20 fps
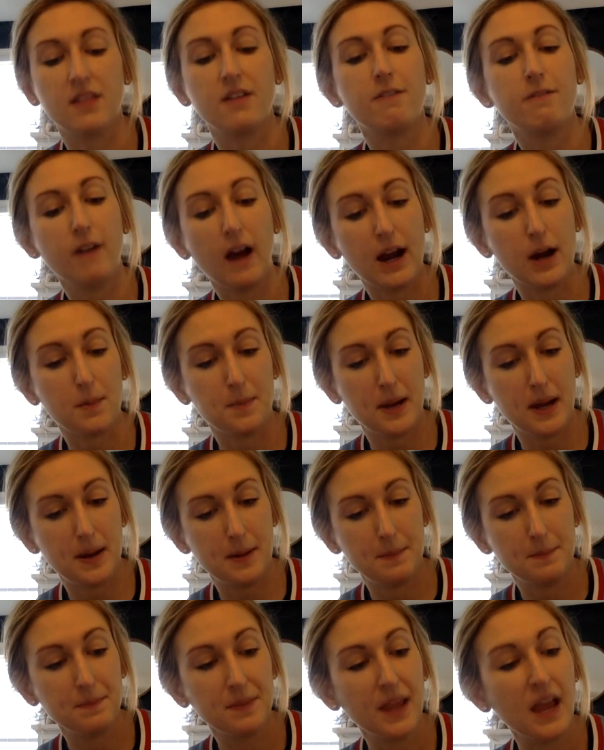fire pit.
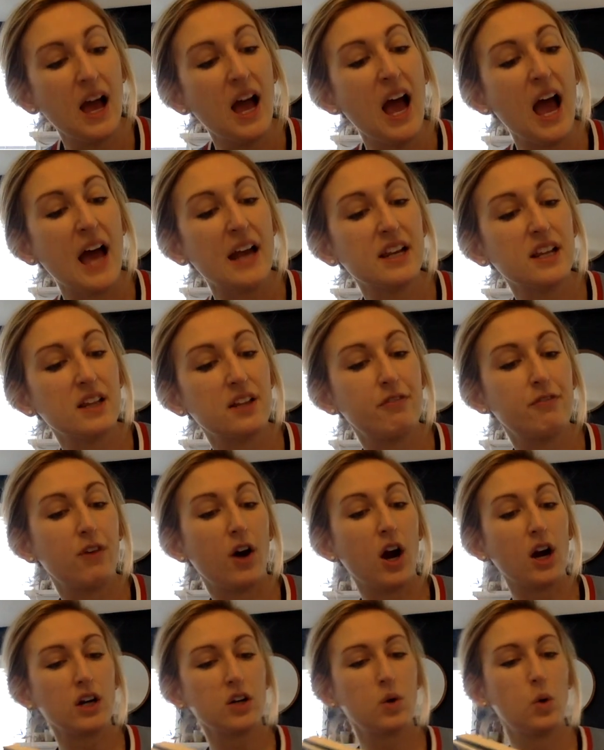And in the
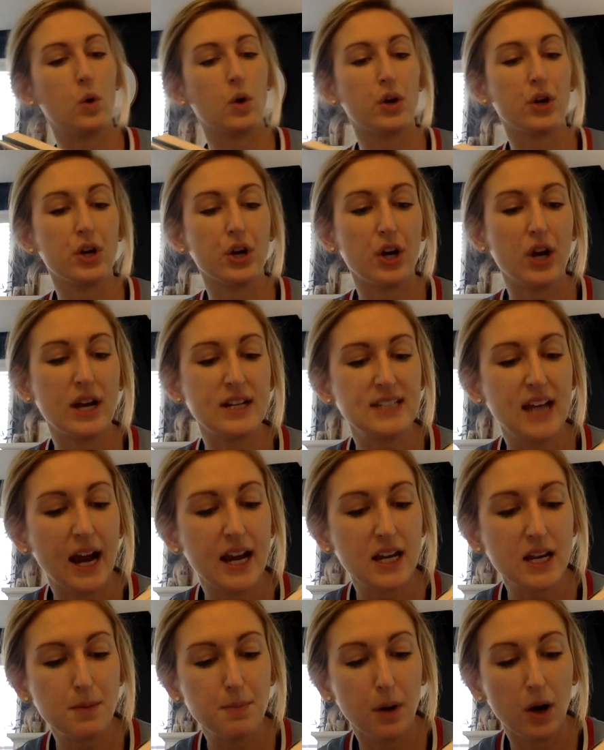far corner, a
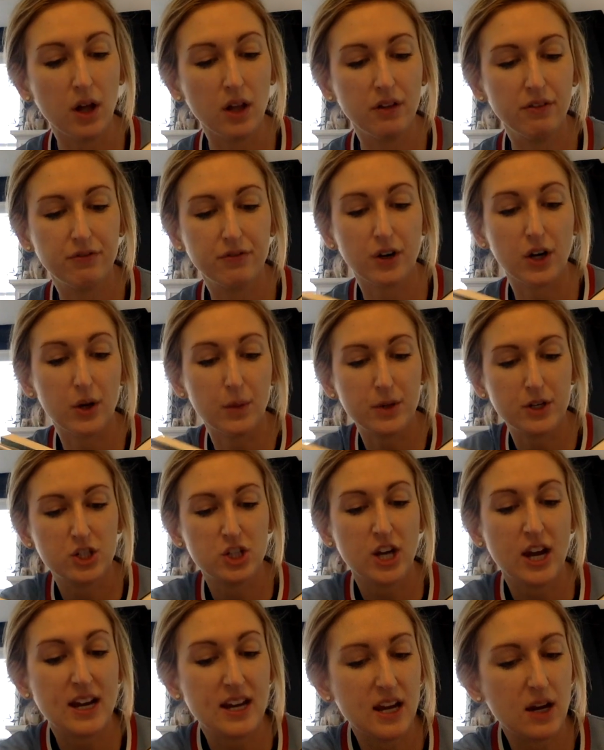tiny ball of fur was
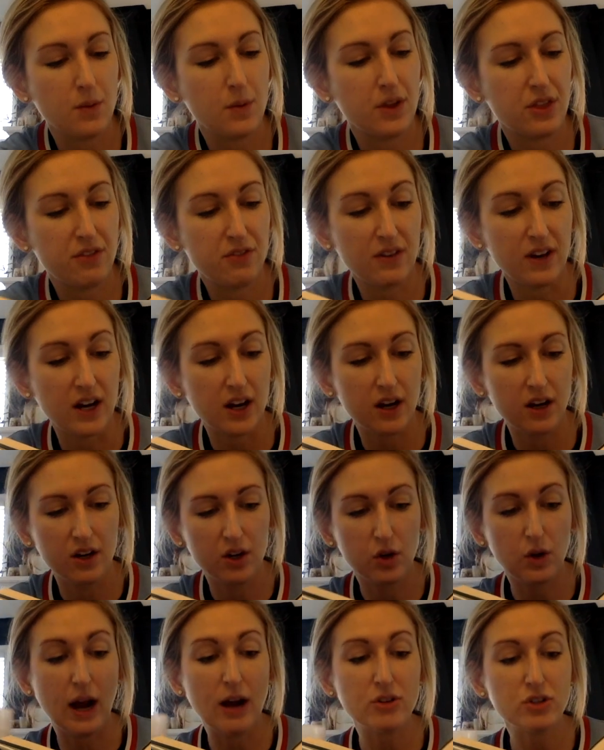shaking with fear.
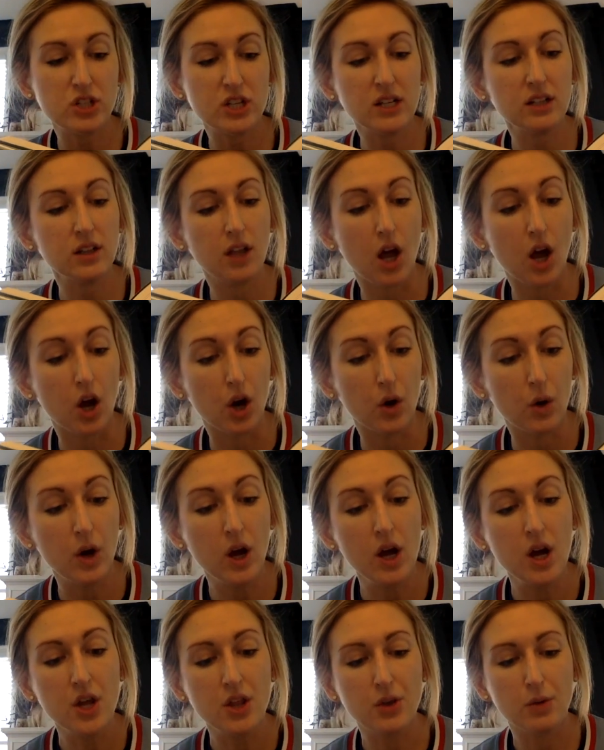Crouching low,
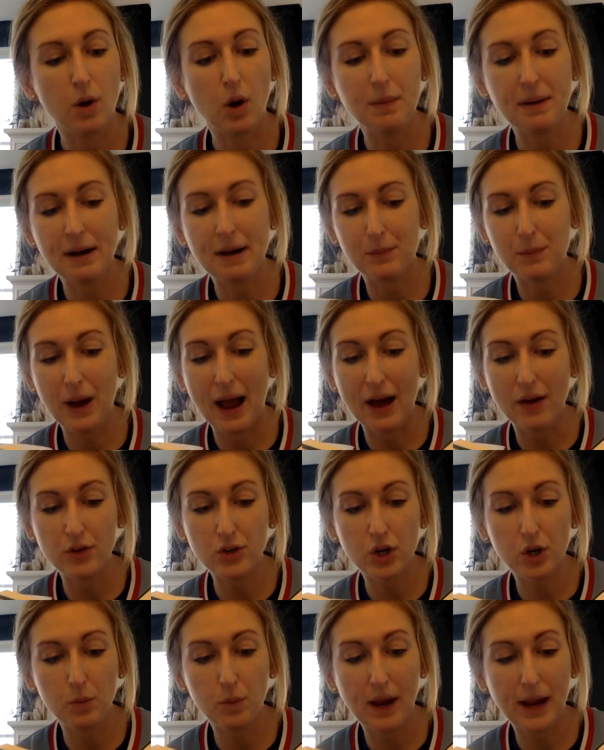the robot wound
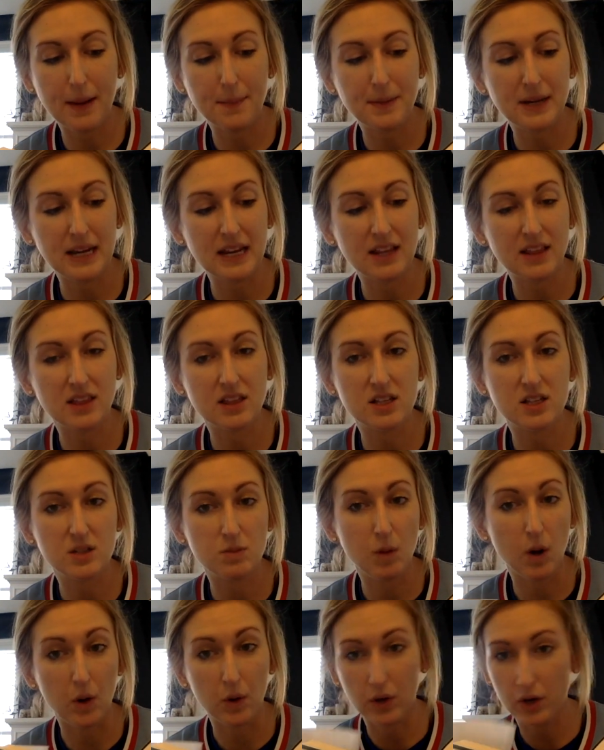her way beneath the
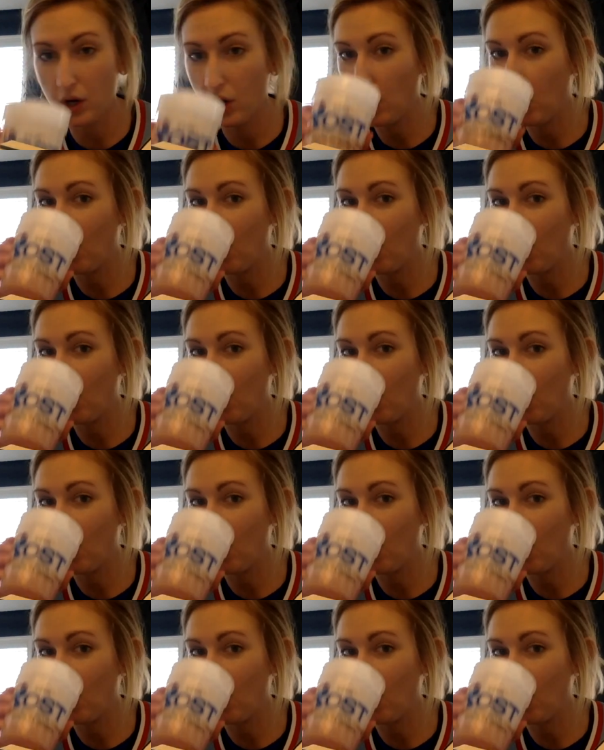smoke